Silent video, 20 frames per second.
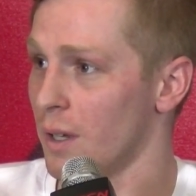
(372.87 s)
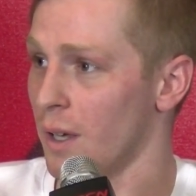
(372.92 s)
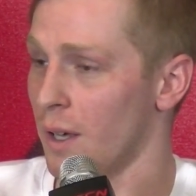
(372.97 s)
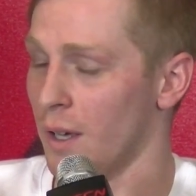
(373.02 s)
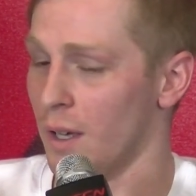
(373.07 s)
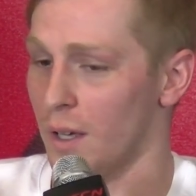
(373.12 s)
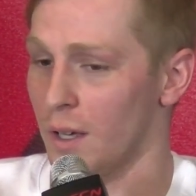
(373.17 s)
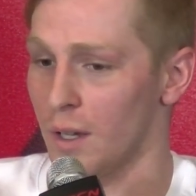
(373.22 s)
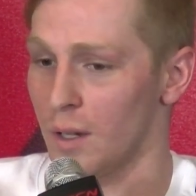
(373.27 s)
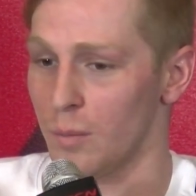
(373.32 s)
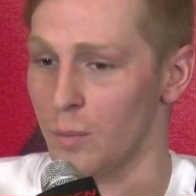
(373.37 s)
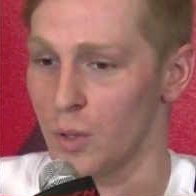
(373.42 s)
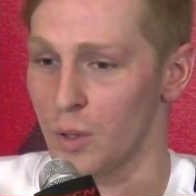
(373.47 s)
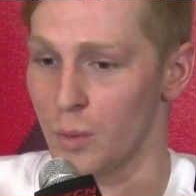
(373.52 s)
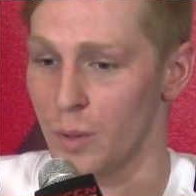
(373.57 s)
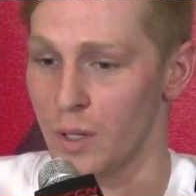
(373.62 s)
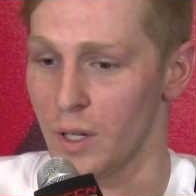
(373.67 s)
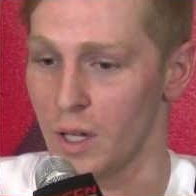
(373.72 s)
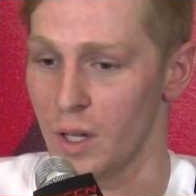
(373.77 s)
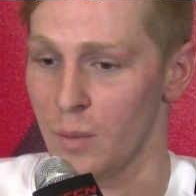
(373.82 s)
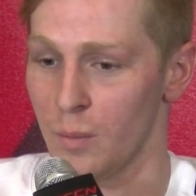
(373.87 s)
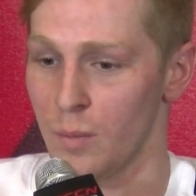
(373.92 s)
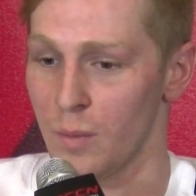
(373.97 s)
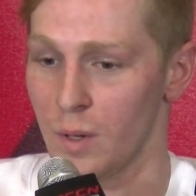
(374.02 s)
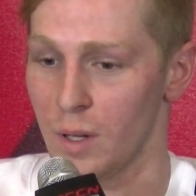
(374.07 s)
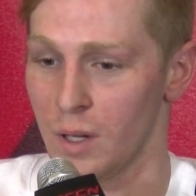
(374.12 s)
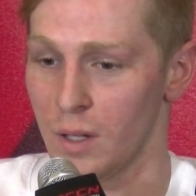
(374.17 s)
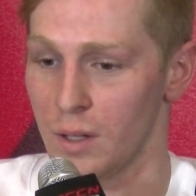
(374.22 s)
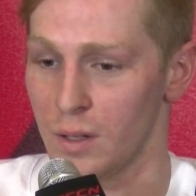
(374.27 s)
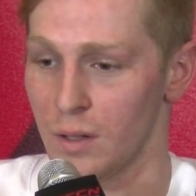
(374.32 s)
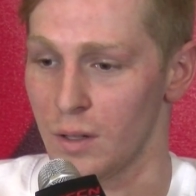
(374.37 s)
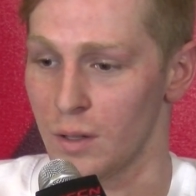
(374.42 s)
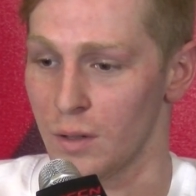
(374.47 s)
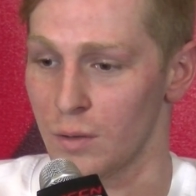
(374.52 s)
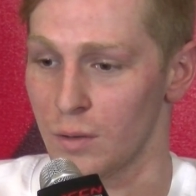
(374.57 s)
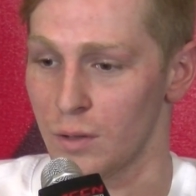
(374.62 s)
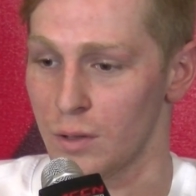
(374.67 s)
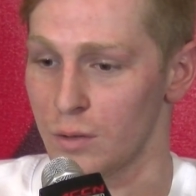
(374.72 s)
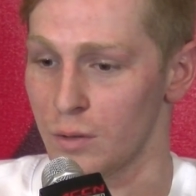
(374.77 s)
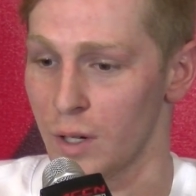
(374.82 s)
And between him and the
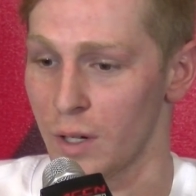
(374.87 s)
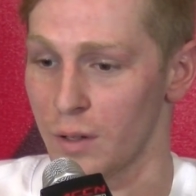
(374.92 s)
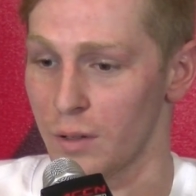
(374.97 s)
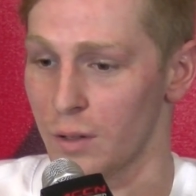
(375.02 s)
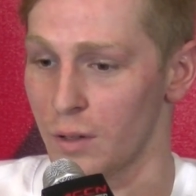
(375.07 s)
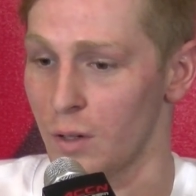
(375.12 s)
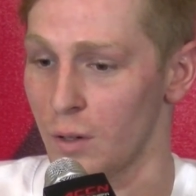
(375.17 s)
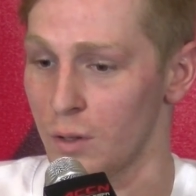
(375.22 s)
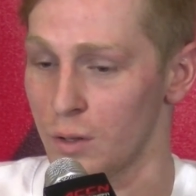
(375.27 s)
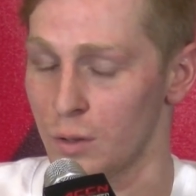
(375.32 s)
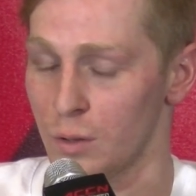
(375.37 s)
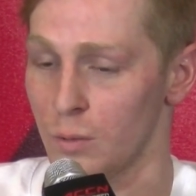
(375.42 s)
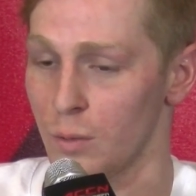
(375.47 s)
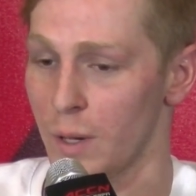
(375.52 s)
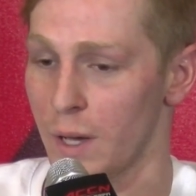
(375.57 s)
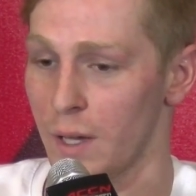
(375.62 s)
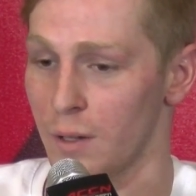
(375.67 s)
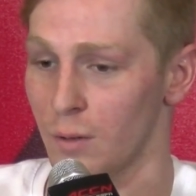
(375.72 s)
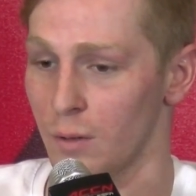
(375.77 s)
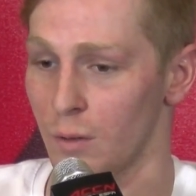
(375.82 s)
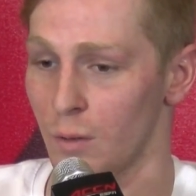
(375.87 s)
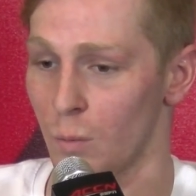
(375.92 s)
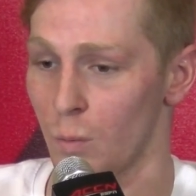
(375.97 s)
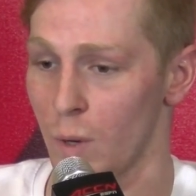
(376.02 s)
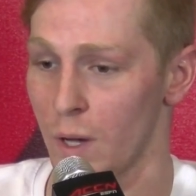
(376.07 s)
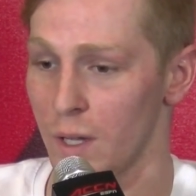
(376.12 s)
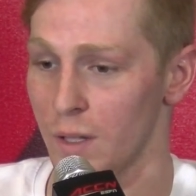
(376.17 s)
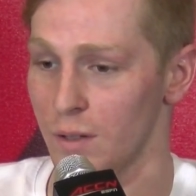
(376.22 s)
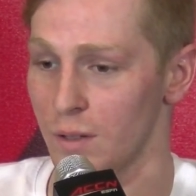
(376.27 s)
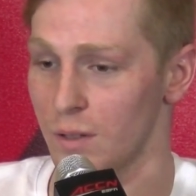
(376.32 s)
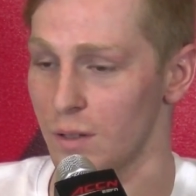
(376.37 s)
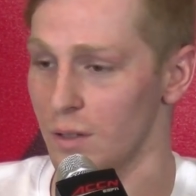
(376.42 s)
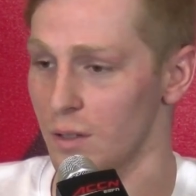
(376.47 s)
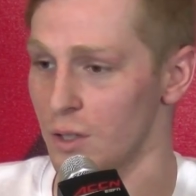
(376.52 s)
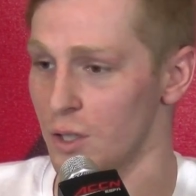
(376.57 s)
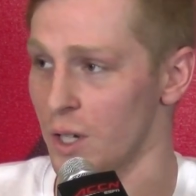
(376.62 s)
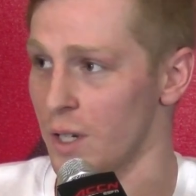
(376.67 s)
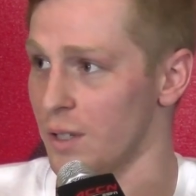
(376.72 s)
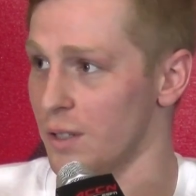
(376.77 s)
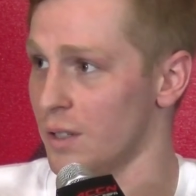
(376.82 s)
strength coach who handled the weights,
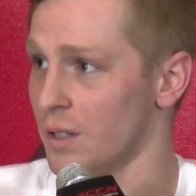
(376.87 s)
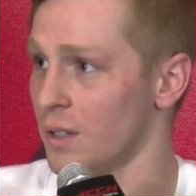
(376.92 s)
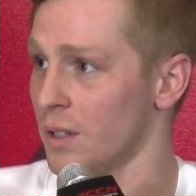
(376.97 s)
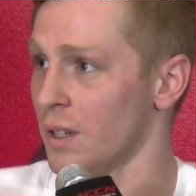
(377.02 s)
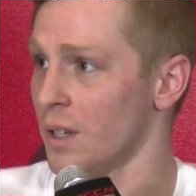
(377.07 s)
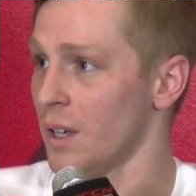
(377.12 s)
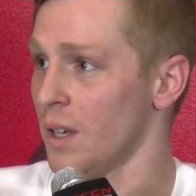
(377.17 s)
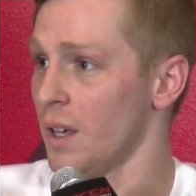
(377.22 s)
Jason,